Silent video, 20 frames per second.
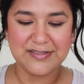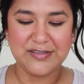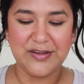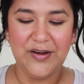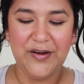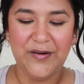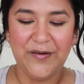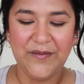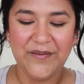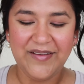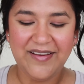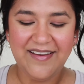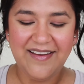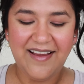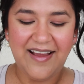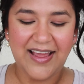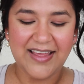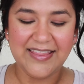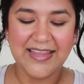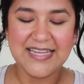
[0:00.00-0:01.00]
So
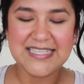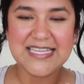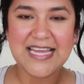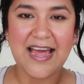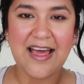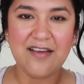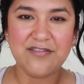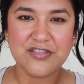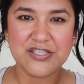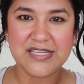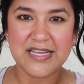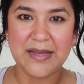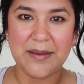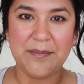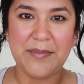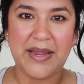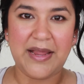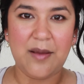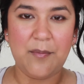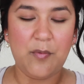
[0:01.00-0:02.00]
I like to have just like a
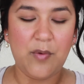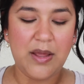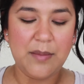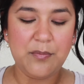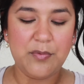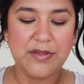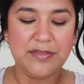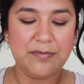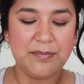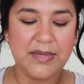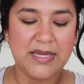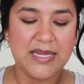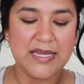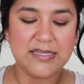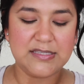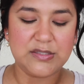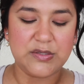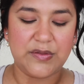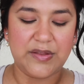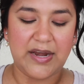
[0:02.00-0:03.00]
makeup wipe with
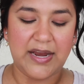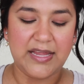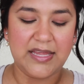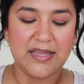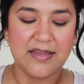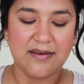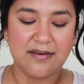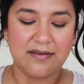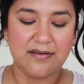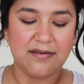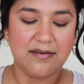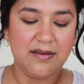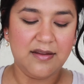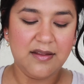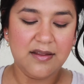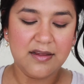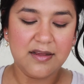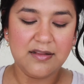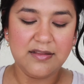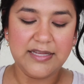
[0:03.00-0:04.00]
me so that I can
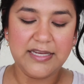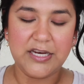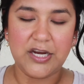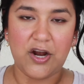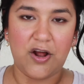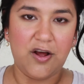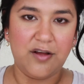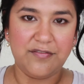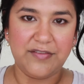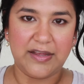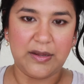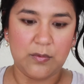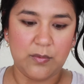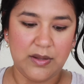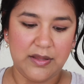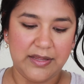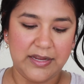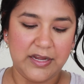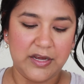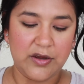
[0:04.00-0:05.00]
clean it off like
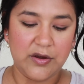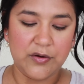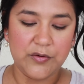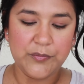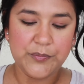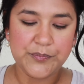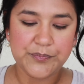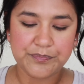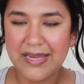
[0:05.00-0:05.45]
while I go.